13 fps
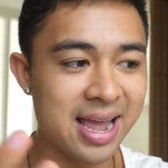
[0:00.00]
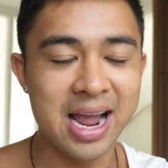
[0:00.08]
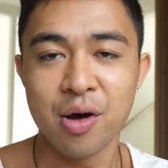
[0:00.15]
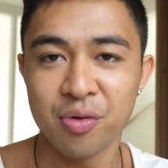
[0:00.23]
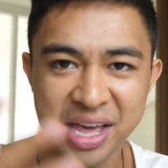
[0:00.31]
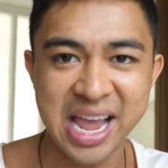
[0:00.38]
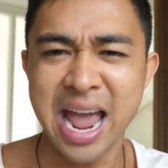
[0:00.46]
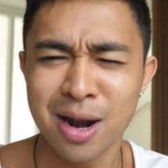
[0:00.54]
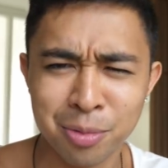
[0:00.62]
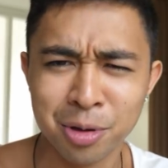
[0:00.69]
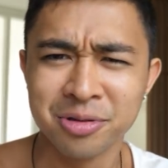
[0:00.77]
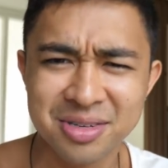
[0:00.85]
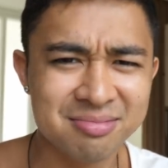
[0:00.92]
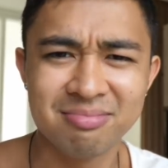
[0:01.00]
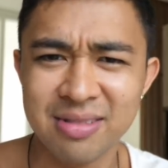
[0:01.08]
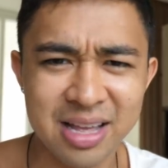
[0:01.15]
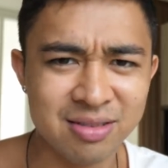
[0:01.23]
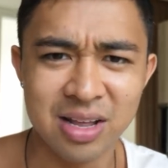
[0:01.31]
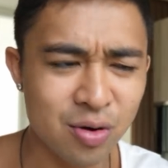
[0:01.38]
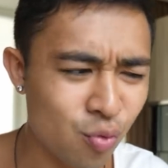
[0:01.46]
to hang out with like animals
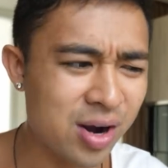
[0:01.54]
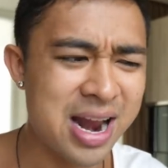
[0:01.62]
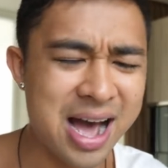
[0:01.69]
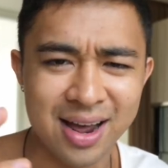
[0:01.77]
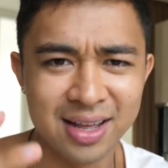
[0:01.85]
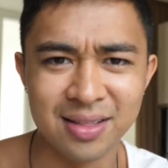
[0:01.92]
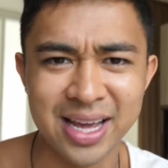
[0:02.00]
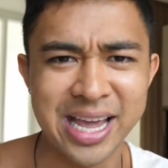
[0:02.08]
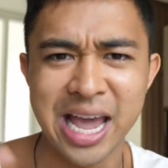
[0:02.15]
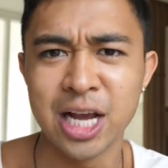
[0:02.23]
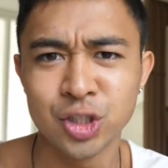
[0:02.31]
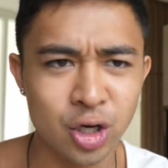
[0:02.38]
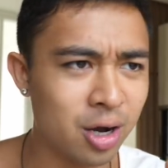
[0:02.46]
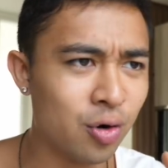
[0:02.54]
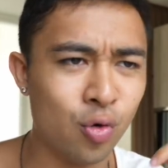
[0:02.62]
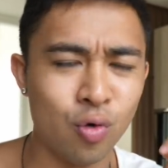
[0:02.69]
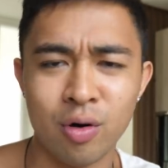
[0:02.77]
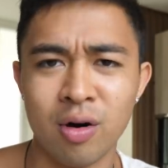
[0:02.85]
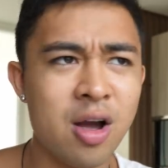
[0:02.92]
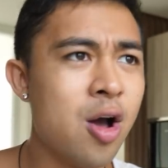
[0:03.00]
and, and whatnot in like Asia
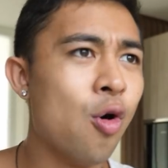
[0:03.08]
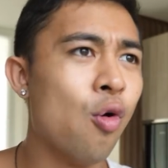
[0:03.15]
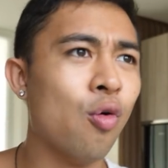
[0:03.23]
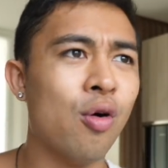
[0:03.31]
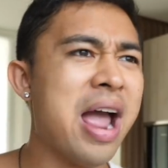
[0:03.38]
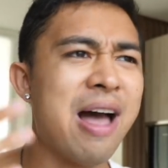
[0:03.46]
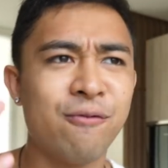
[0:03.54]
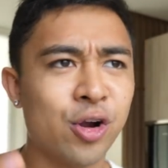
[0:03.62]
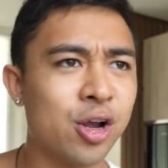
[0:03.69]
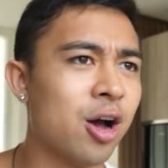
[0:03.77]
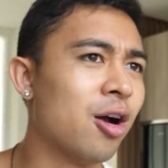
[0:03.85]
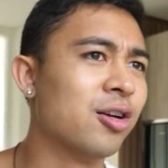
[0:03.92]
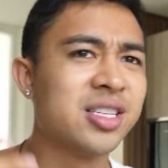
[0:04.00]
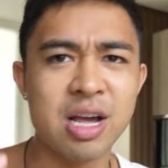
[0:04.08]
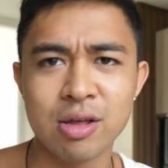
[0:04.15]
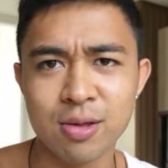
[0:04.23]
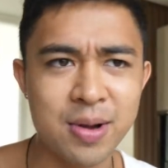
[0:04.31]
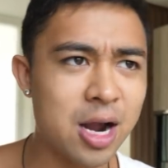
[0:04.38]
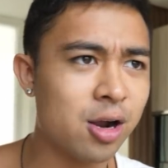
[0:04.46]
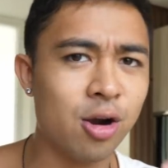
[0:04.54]
or or Africa or South
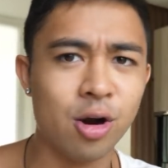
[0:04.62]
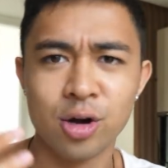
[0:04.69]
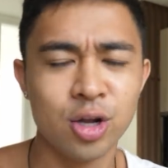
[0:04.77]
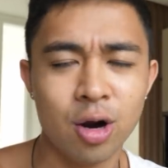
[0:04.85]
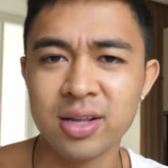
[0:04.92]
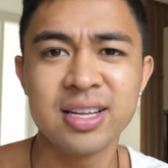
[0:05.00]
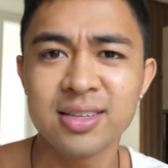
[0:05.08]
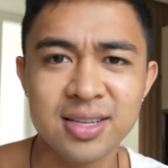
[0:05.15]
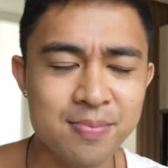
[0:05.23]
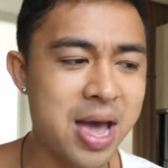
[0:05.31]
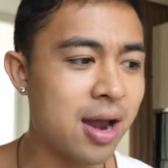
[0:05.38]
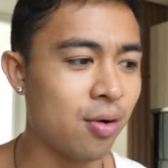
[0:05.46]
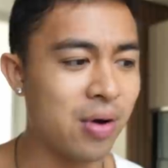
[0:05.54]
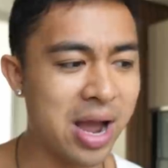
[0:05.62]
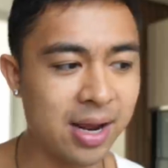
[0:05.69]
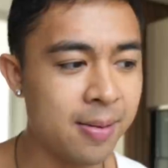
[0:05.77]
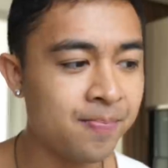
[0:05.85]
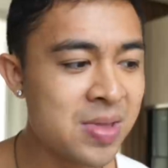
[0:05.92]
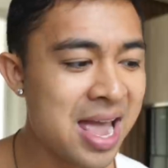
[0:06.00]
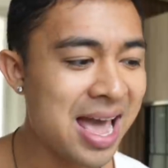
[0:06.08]
America or Europe. It doesn't matter, right?
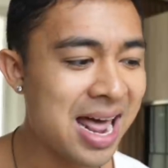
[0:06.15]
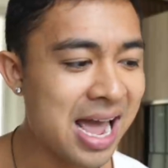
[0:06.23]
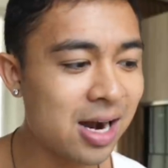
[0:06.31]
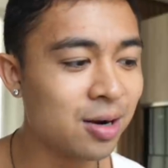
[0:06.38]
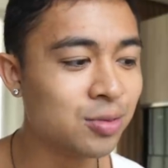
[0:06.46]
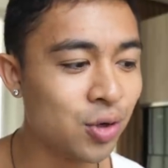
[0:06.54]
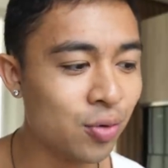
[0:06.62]
And I ended up